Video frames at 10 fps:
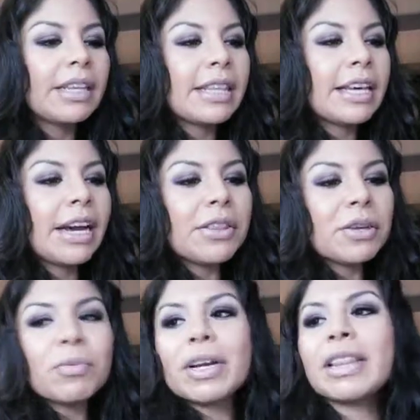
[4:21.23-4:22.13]
The
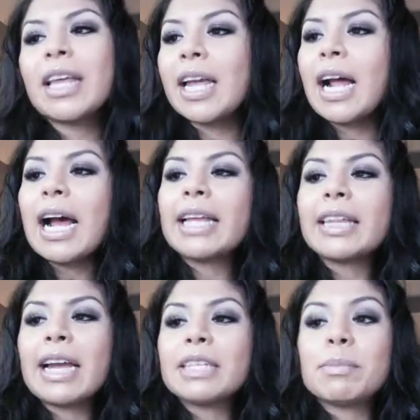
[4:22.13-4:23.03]
other one that I
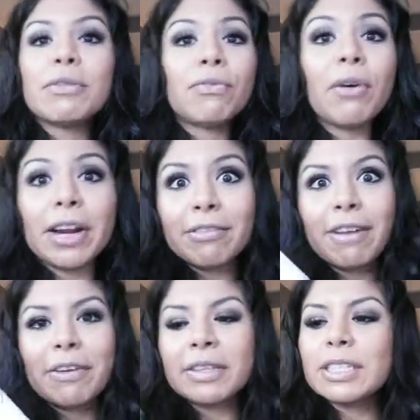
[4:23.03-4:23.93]
liked before I
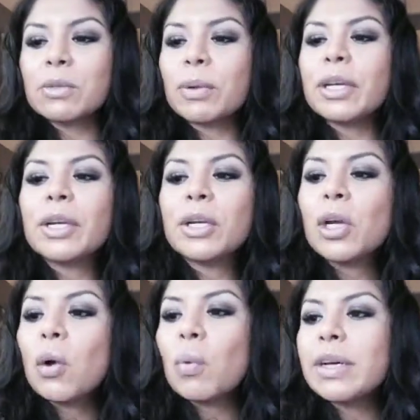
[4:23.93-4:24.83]
found this one
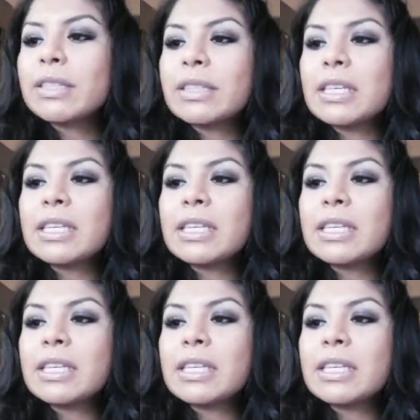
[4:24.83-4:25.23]
was the